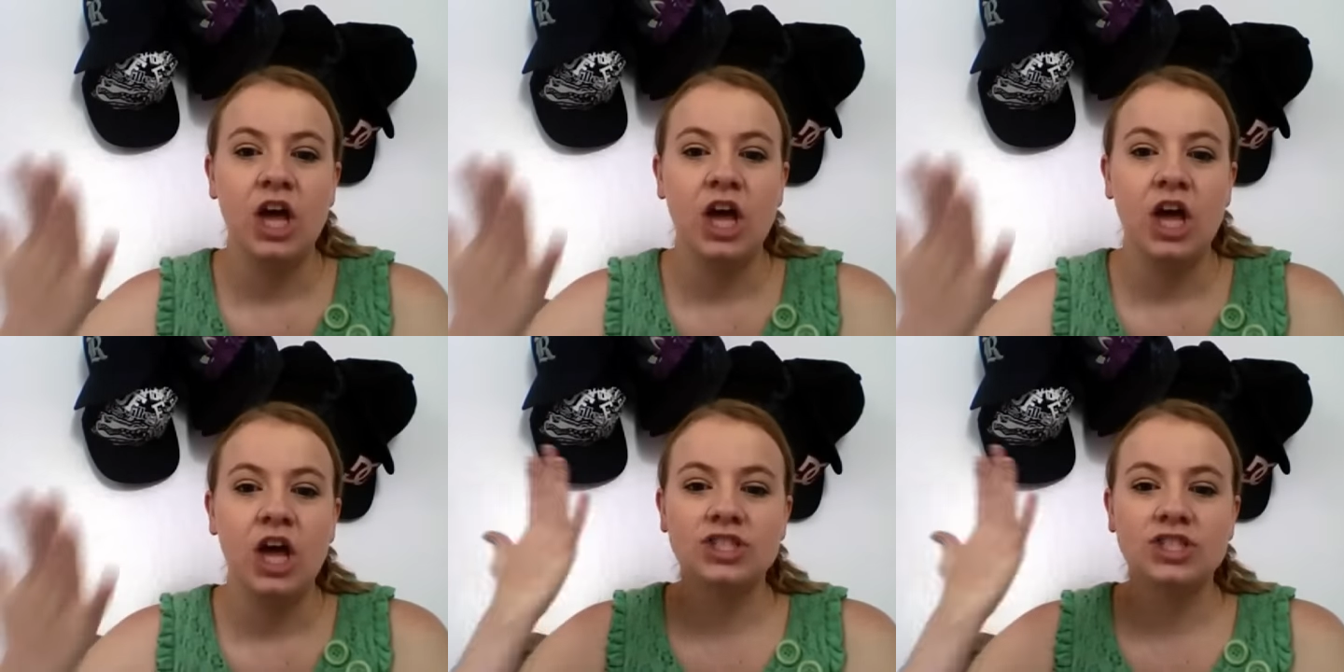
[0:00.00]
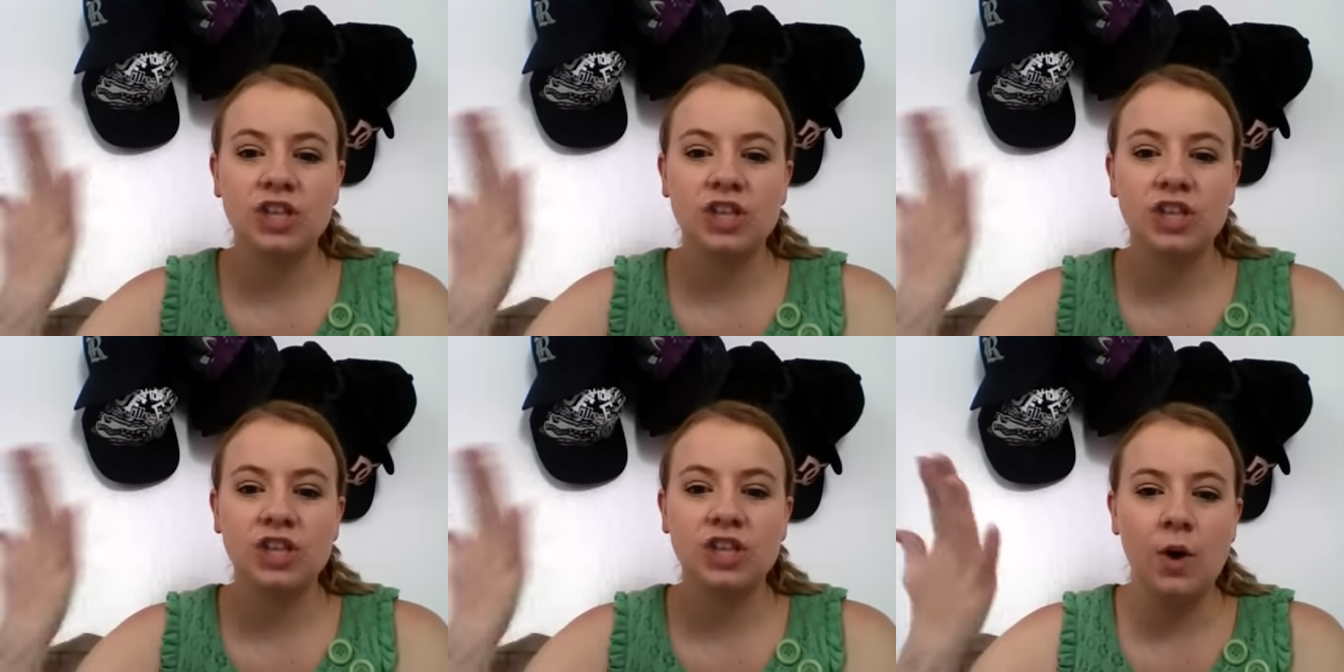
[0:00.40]
and I
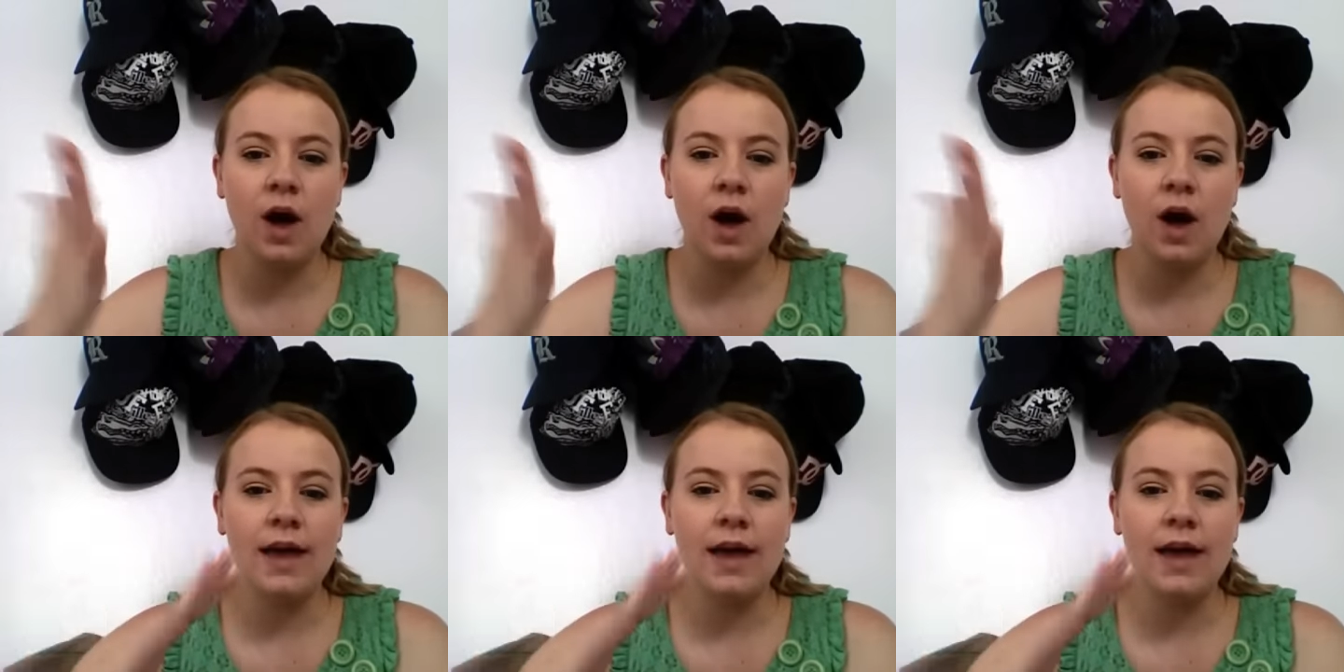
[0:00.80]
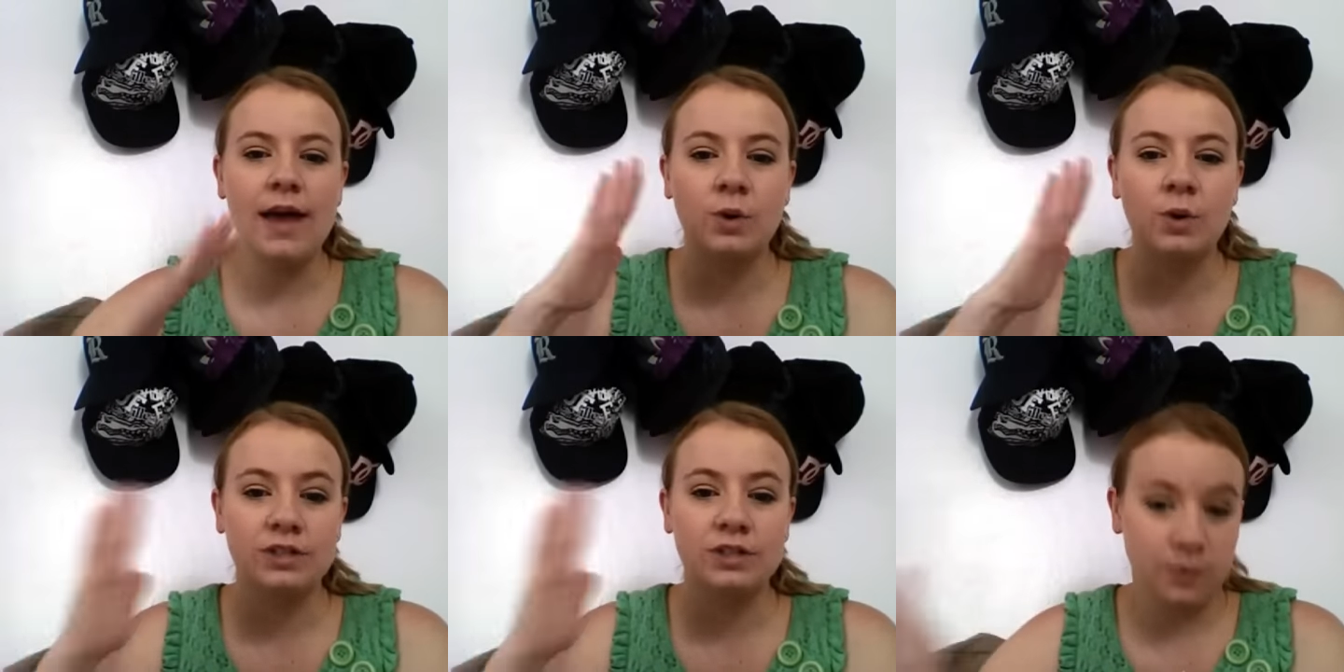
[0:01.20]
finally got it to
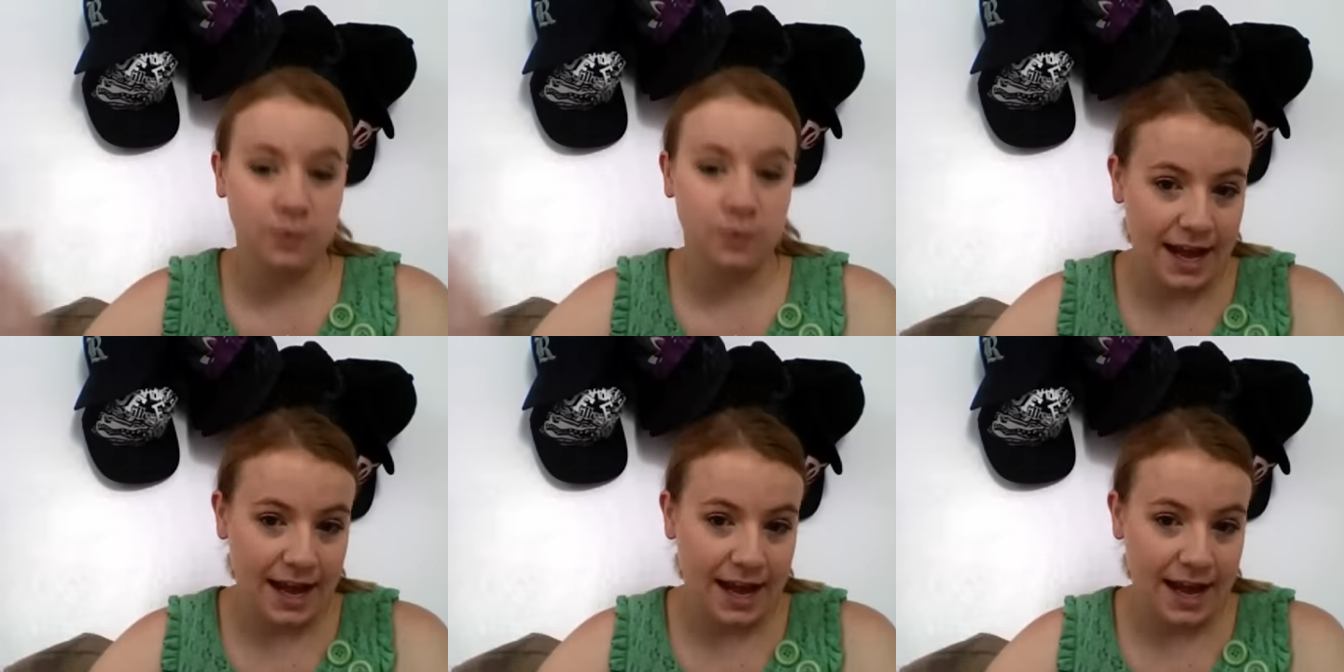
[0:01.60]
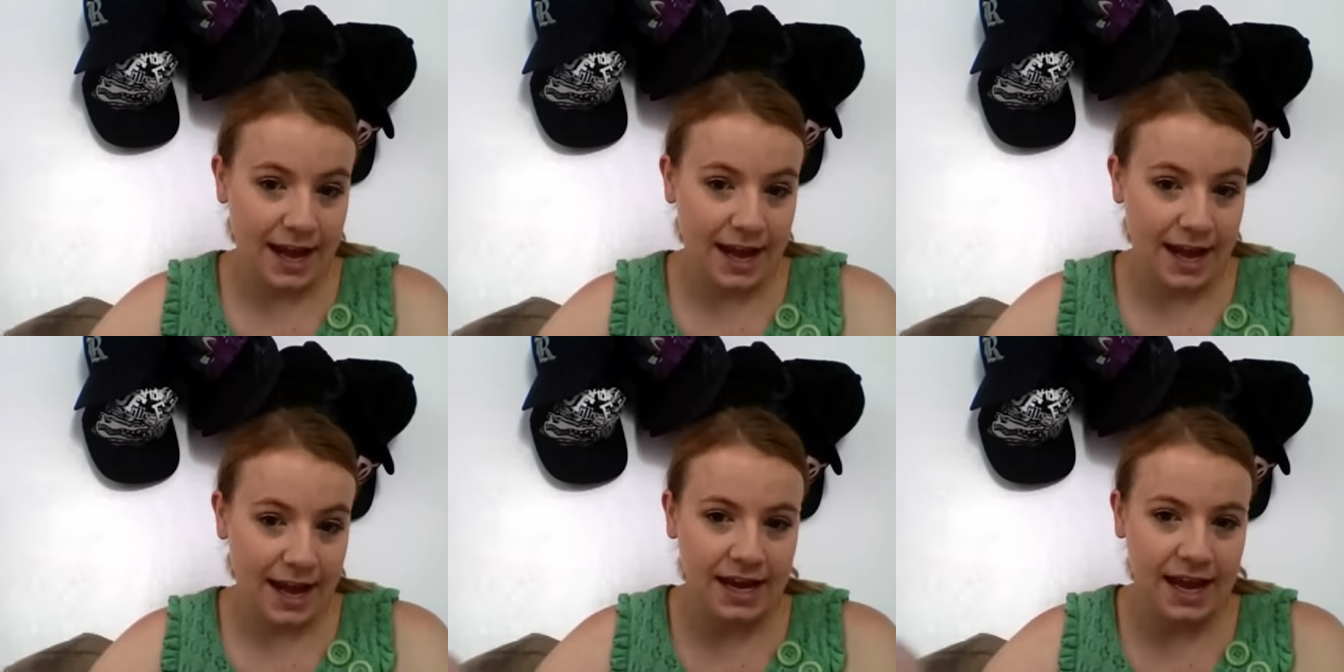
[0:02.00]
upload.
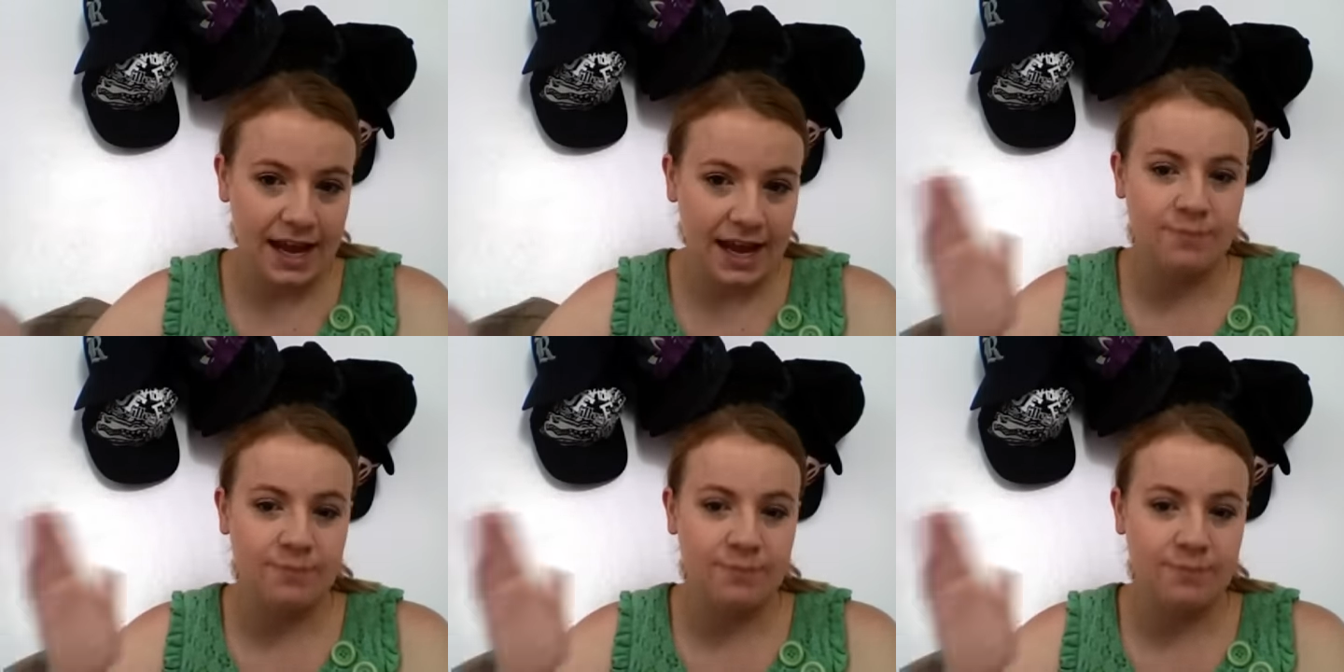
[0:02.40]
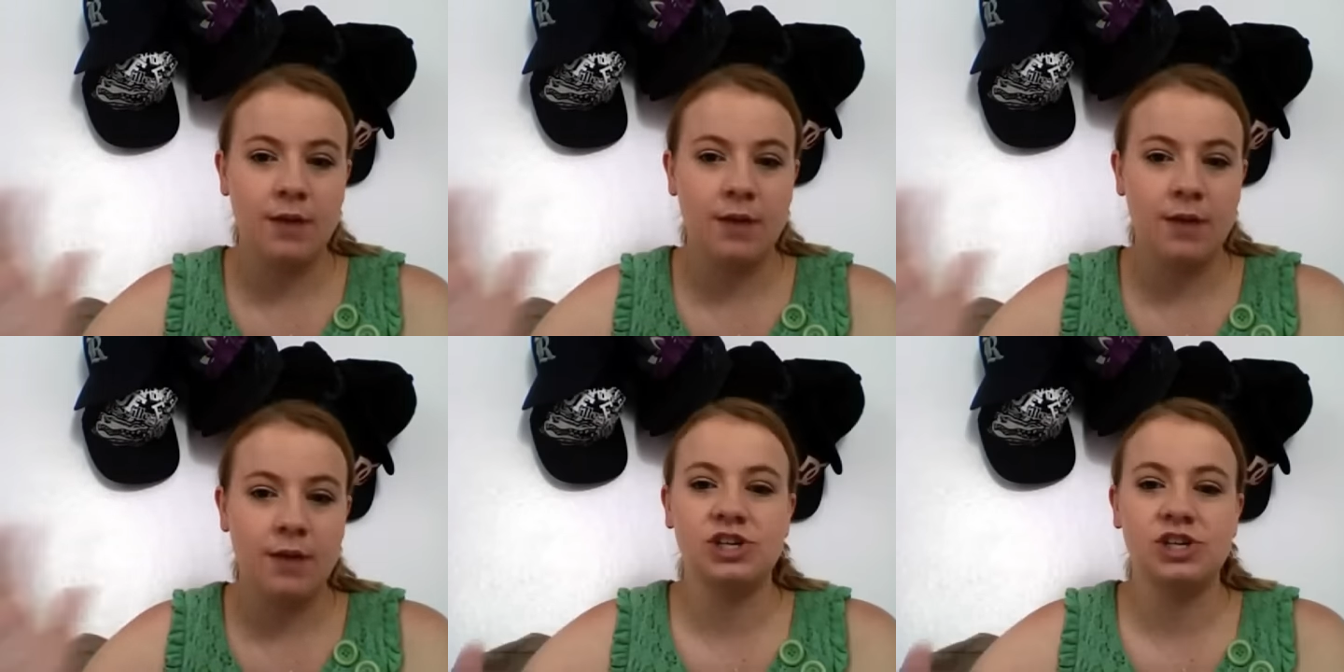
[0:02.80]
So
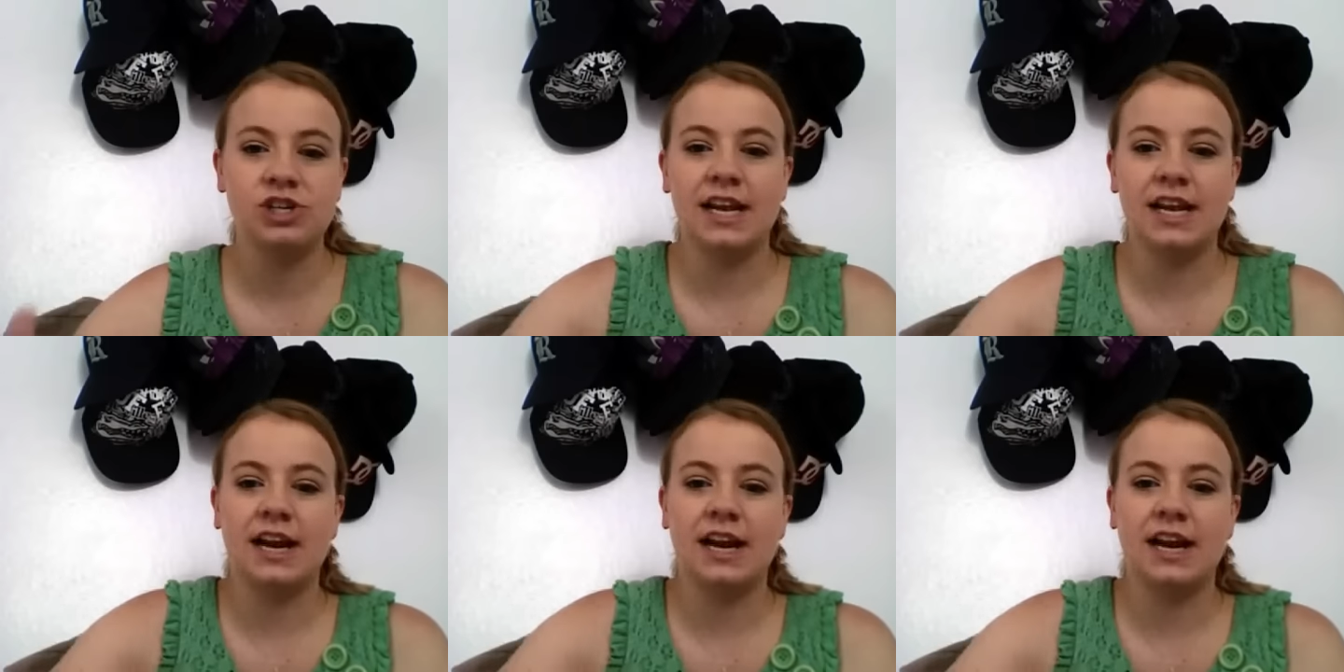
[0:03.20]
I'm going to